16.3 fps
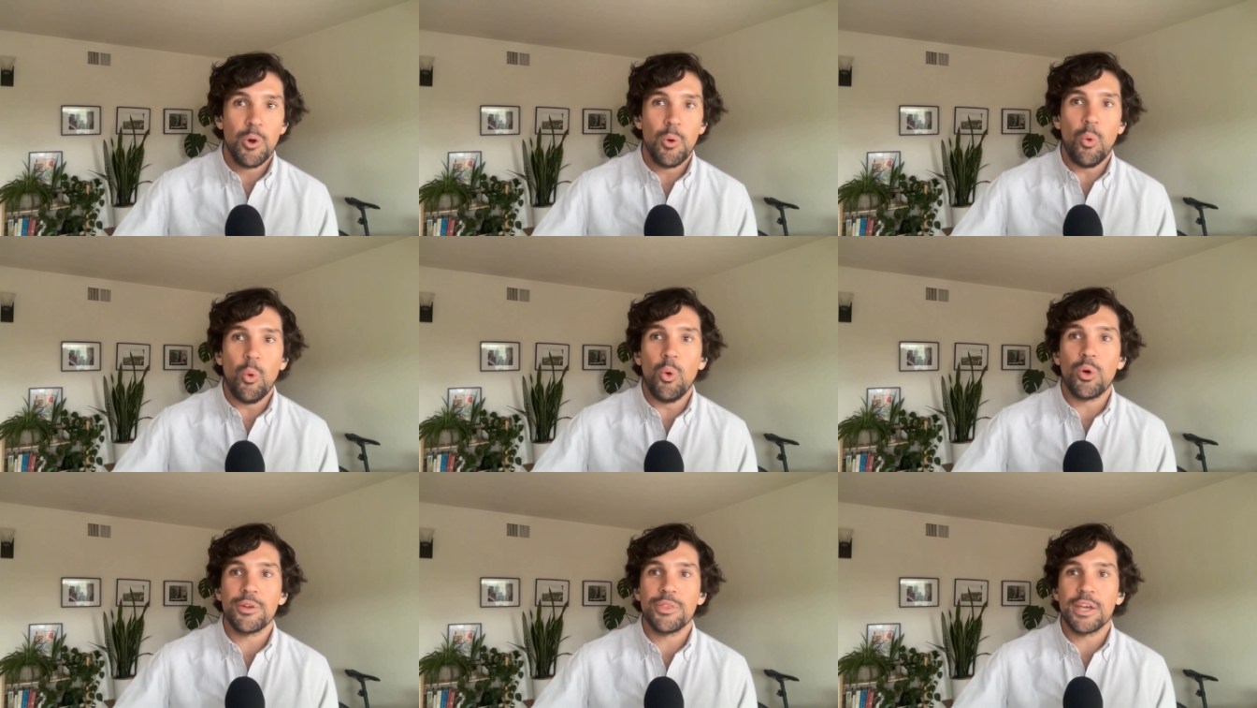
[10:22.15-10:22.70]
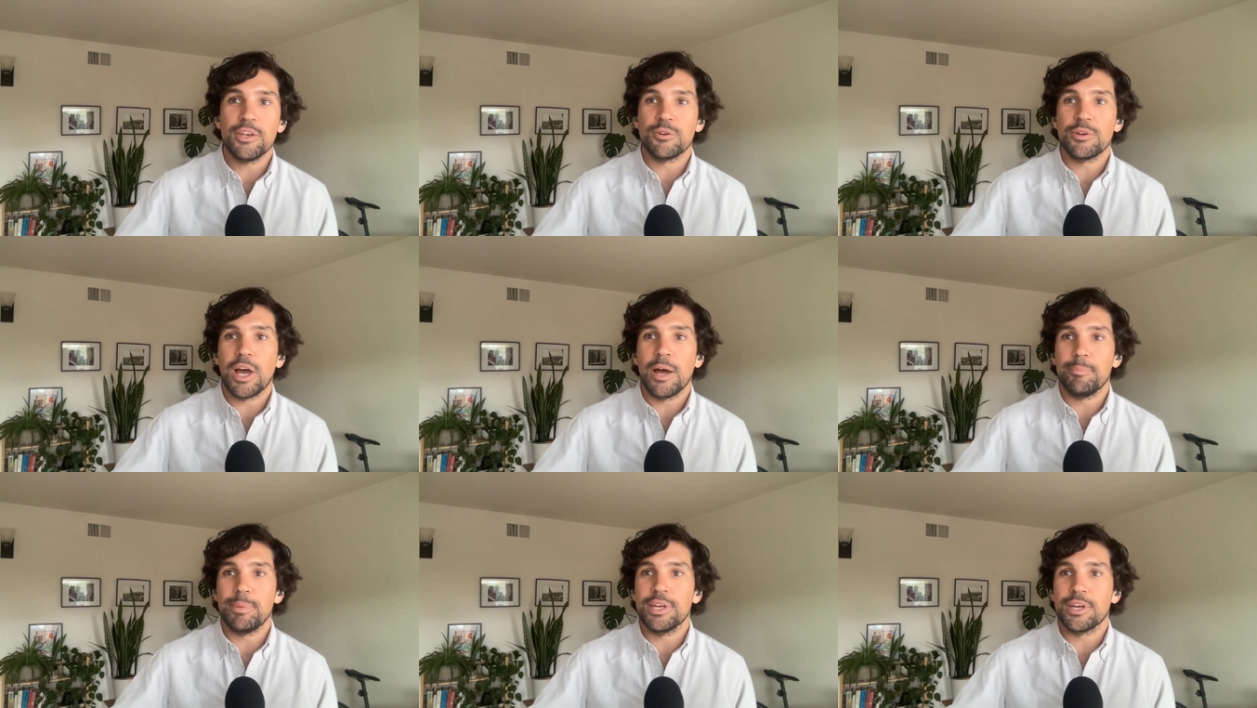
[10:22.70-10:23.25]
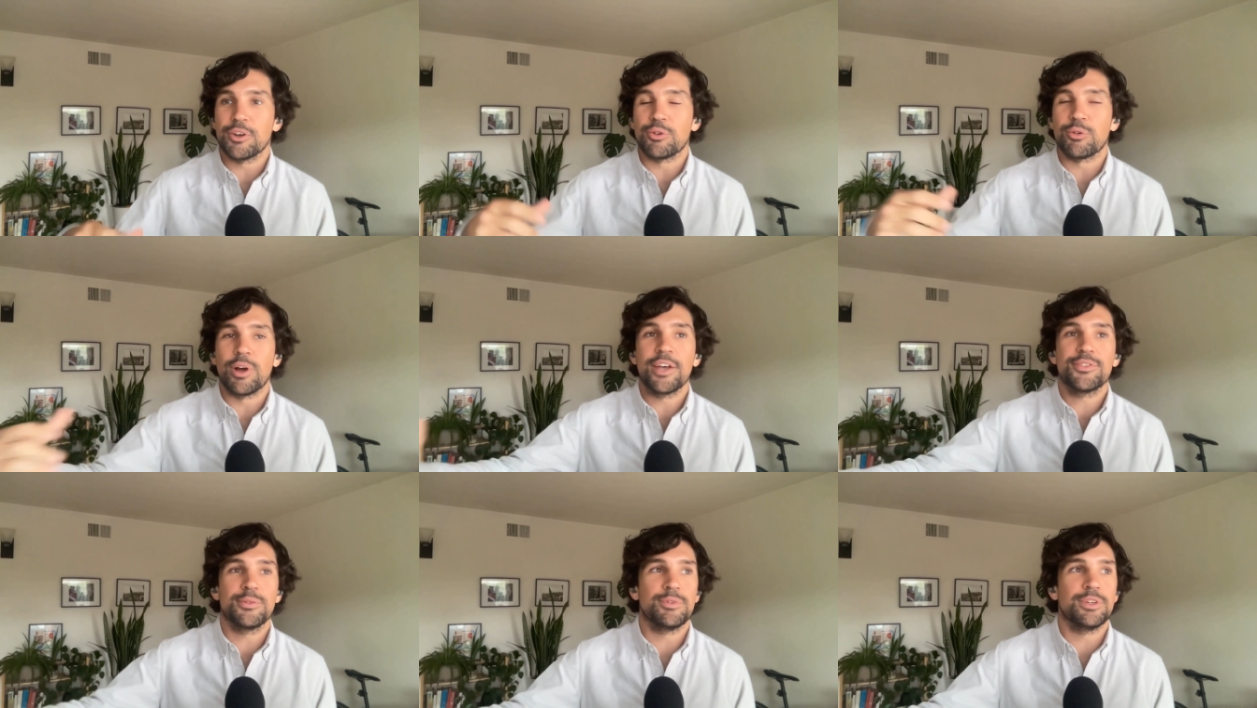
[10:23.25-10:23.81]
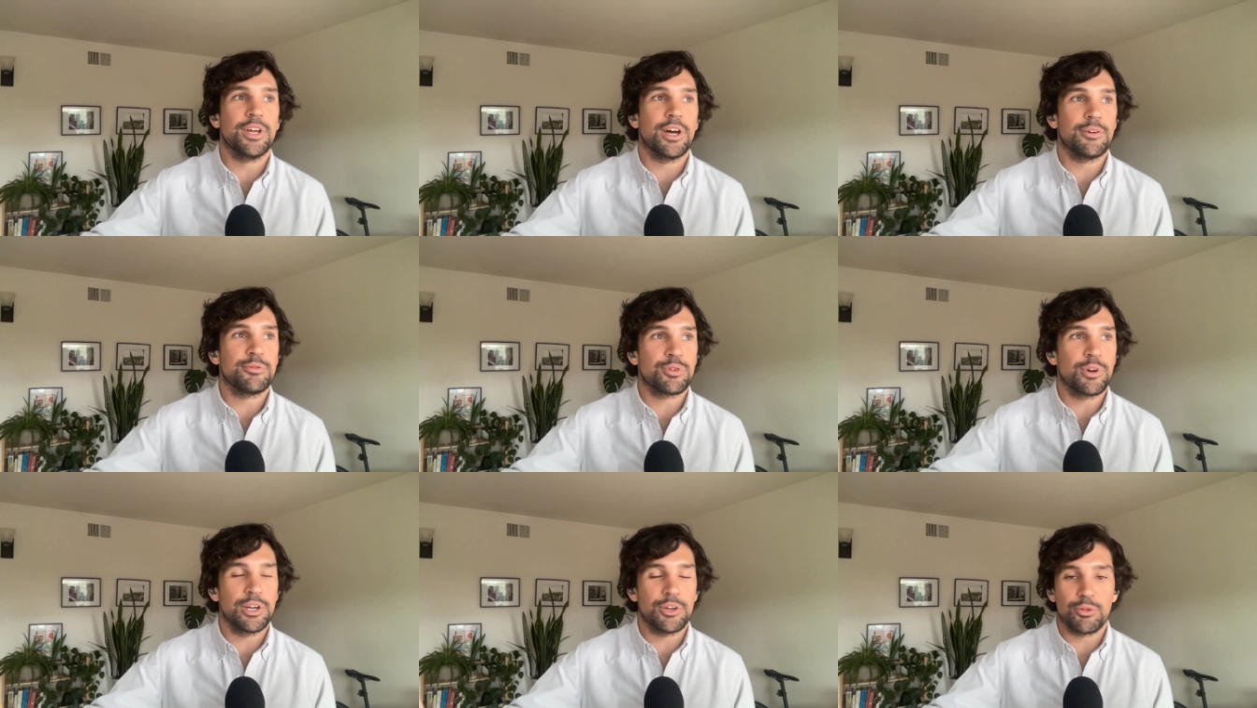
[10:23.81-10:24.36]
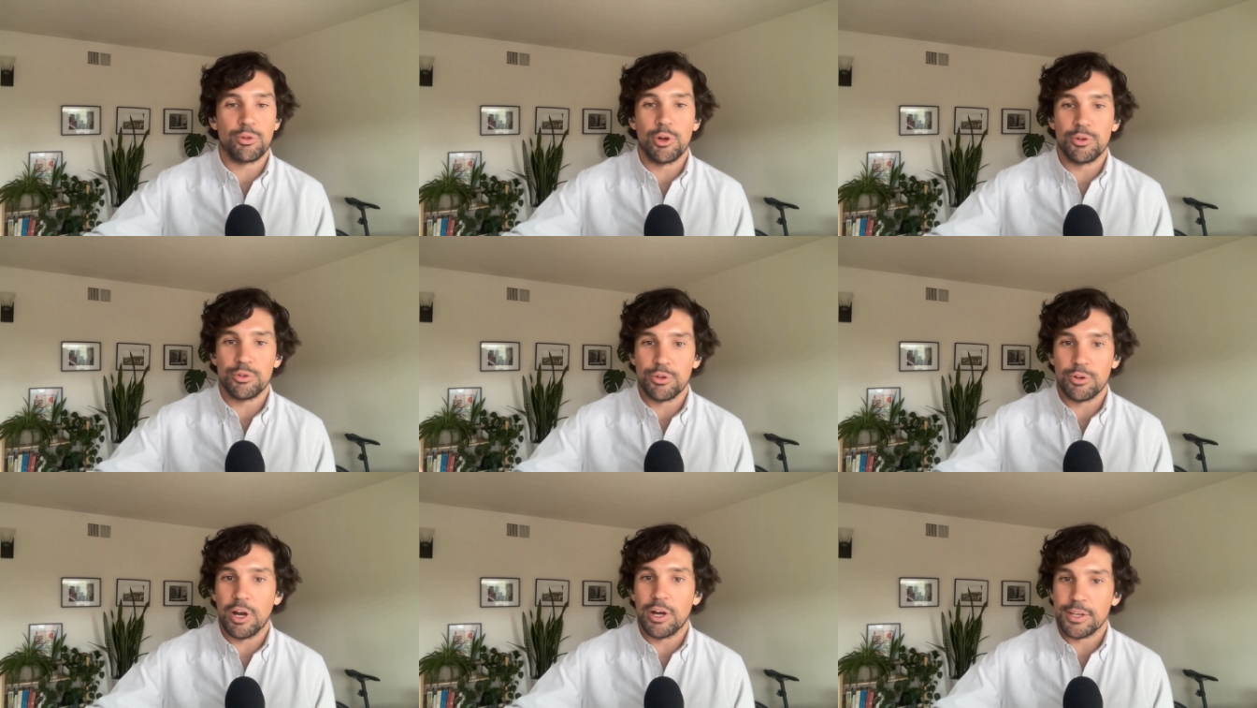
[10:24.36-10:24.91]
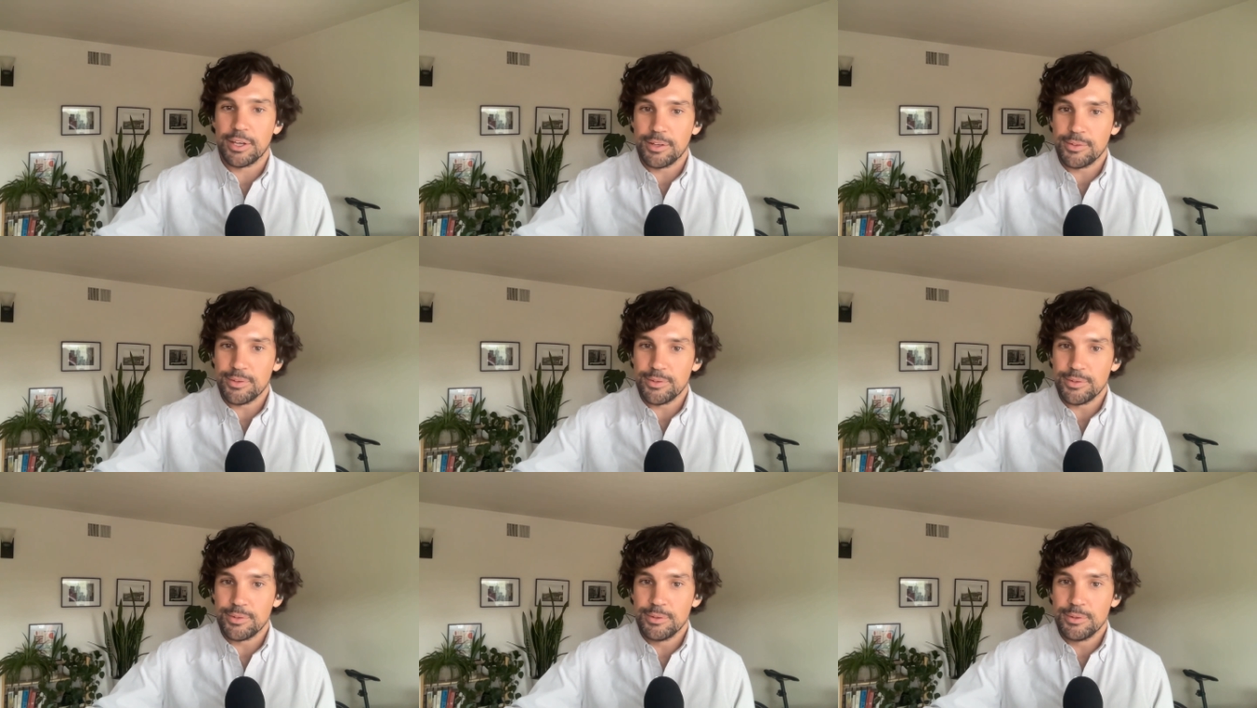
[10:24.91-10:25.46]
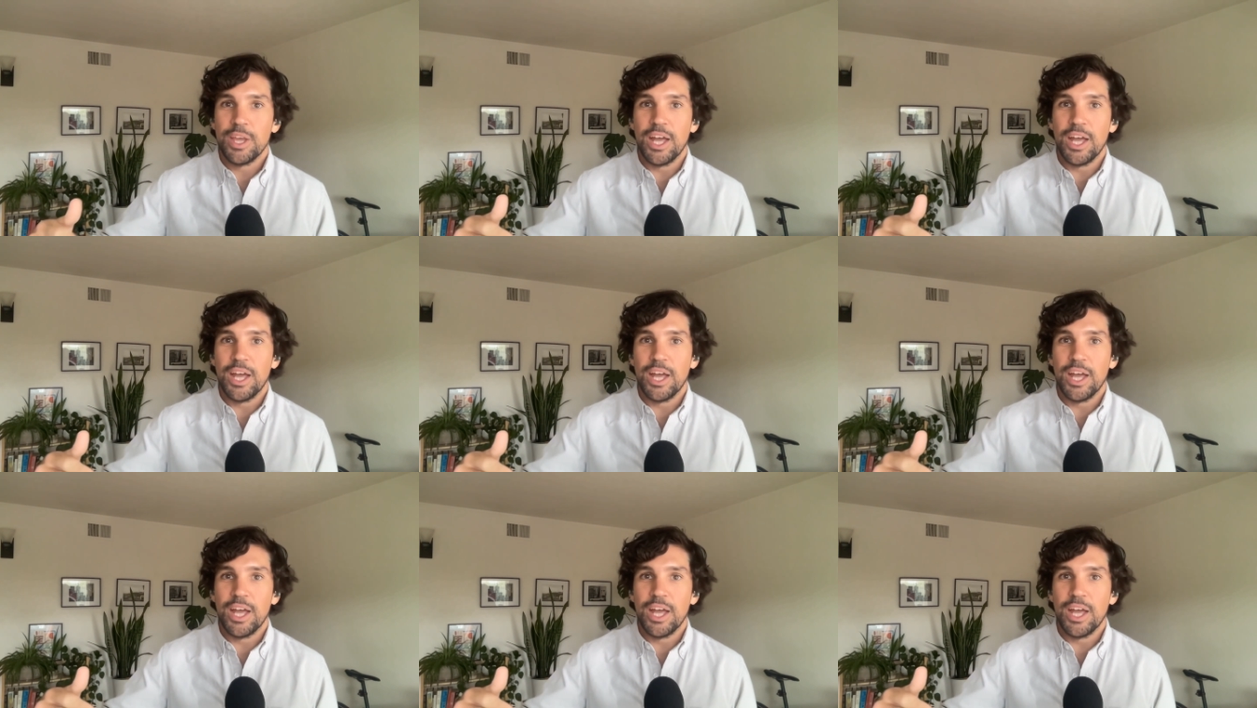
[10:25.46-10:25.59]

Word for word: or that you're not being aggressive enough trying to grow your audience.